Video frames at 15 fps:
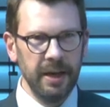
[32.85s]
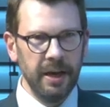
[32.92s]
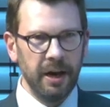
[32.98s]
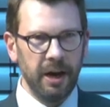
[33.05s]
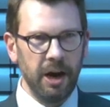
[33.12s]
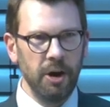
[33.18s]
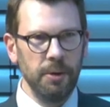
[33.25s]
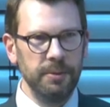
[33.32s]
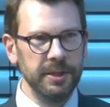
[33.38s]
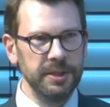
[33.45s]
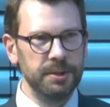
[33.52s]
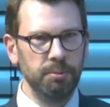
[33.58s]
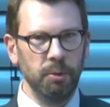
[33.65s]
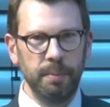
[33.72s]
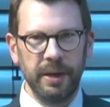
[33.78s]
I hope this will
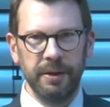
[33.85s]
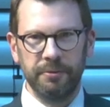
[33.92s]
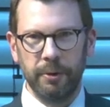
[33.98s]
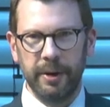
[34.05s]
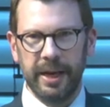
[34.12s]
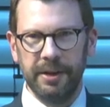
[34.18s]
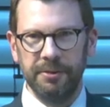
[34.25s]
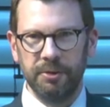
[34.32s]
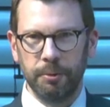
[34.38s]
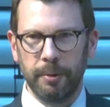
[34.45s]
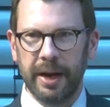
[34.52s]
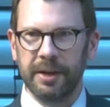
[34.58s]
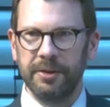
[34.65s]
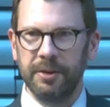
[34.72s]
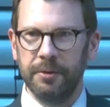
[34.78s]
be a very
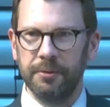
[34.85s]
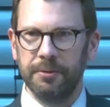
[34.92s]
interactive